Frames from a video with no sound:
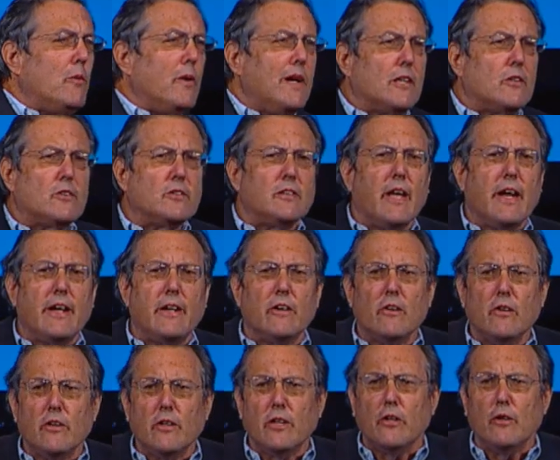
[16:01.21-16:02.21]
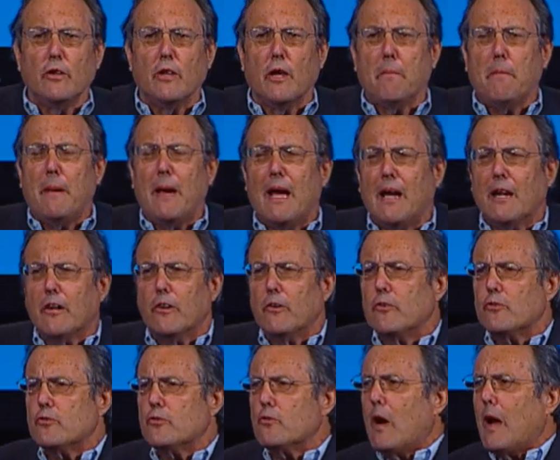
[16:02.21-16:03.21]
weeks later, Hewlett
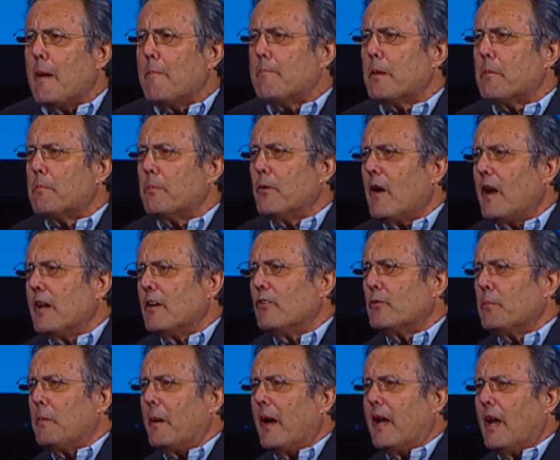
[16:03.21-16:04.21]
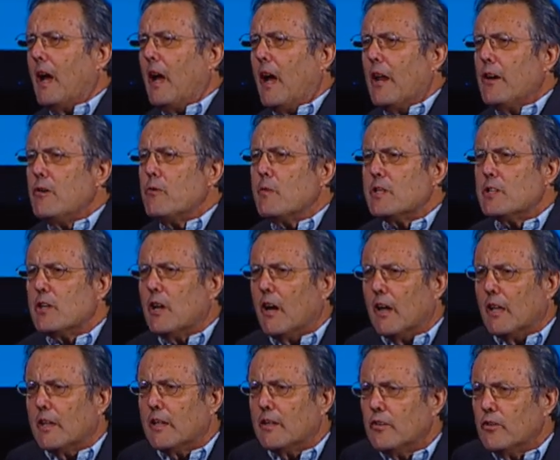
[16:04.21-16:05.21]
Packard dropped the price by
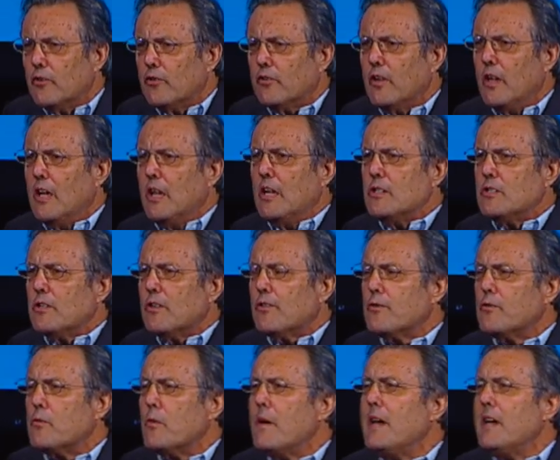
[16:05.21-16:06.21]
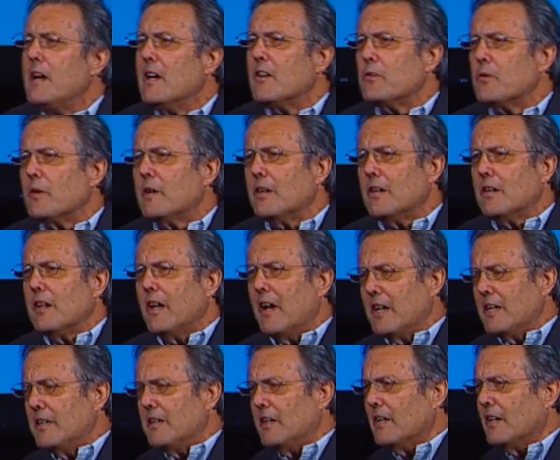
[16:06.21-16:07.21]
$100 to
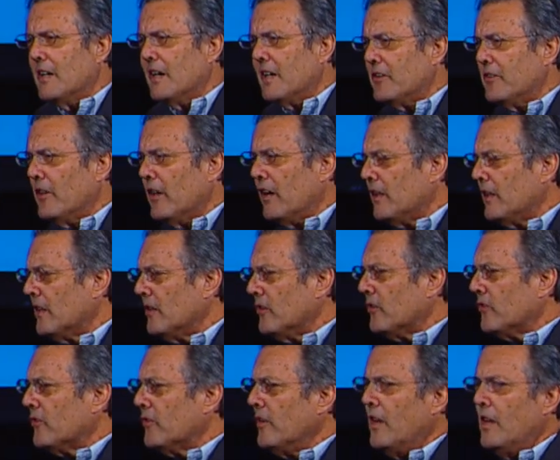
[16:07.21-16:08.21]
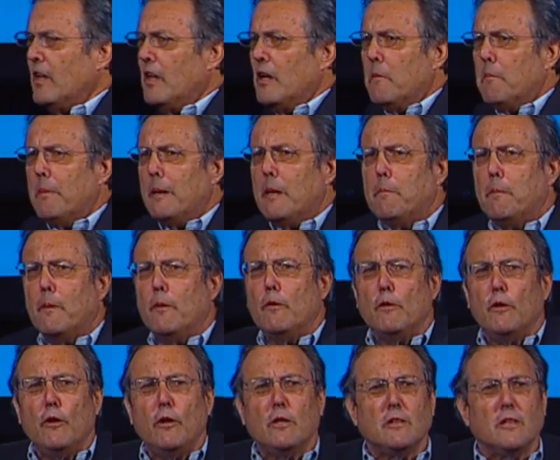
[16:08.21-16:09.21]
$399.
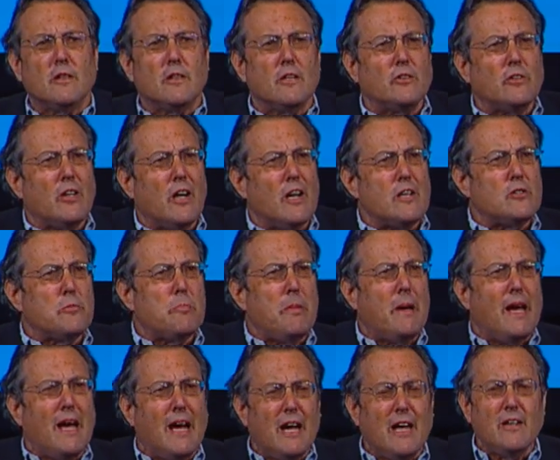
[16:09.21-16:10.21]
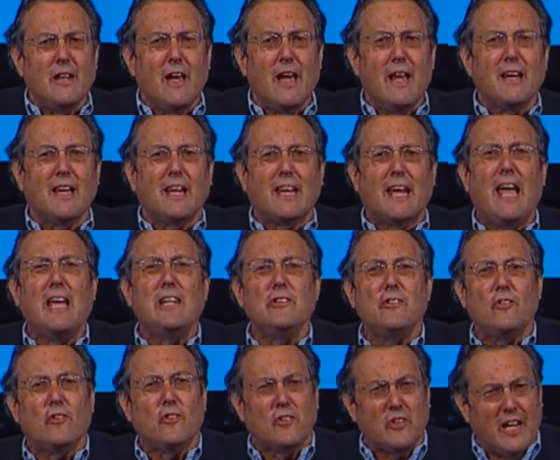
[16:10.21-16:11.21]
People looked at the touchpad and
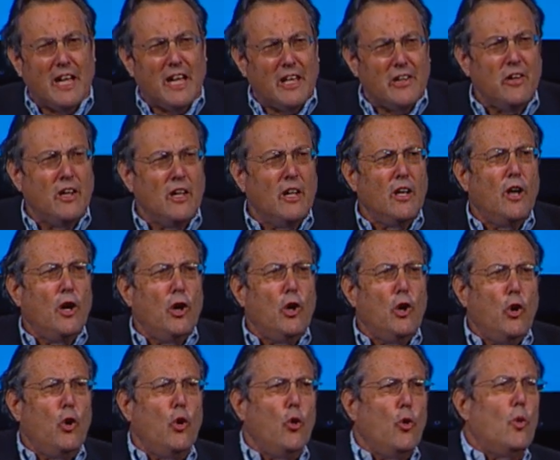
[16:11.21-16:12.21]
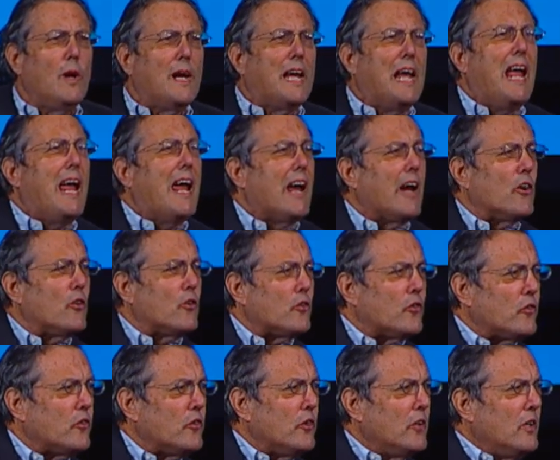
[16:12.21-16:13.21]
again said, Who
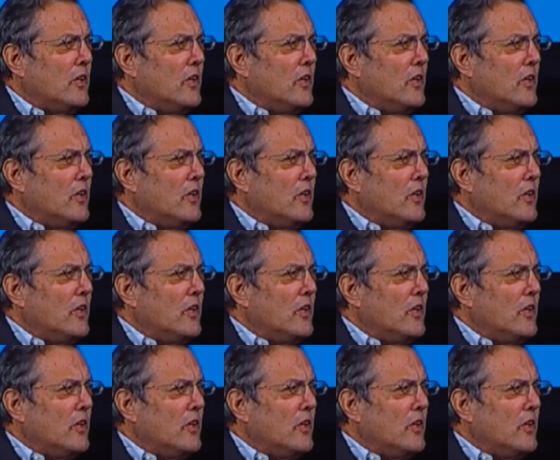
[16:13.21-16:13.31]
cares?